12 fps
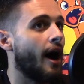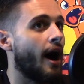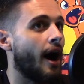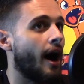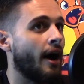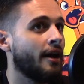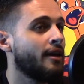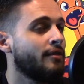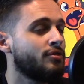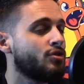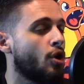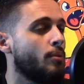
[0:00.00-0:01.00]
I
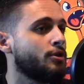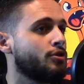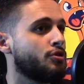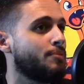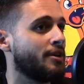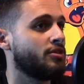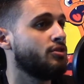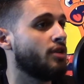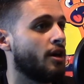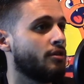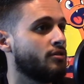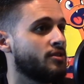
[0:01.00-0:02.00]
give so much respect to
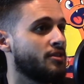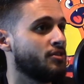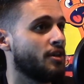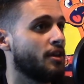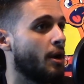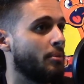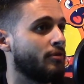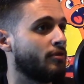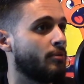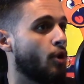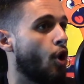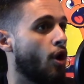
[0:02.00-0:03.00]
John Krasinski coming
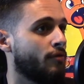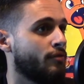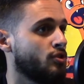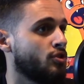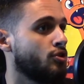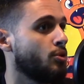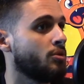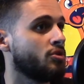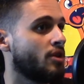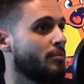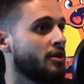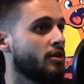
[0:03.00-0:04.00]
from The Office and doing
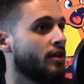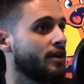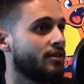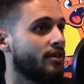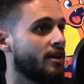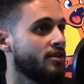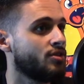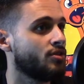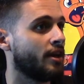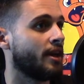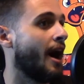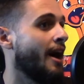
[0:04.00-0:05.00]
something like this.
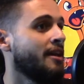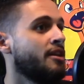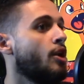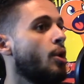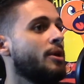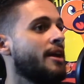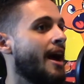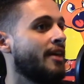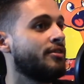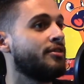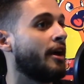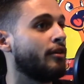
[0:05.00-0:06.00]
Like, I didn't know he had
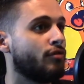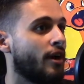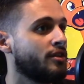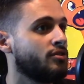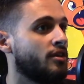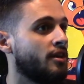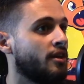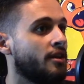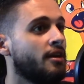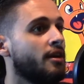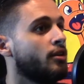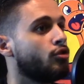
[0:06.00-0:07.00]
the
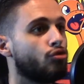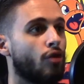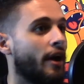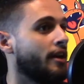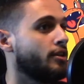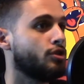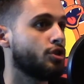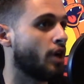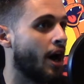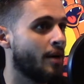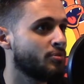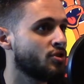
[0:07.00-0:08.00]
directing, writing
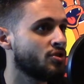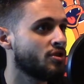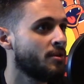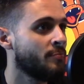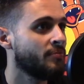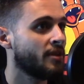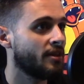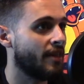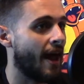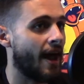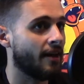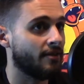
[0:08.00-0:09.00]
chops
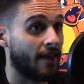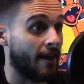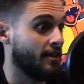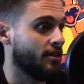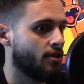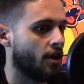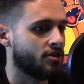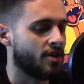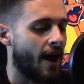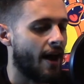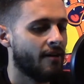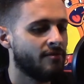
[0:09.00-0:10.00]
that he does
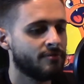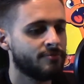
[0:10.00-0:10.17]
have.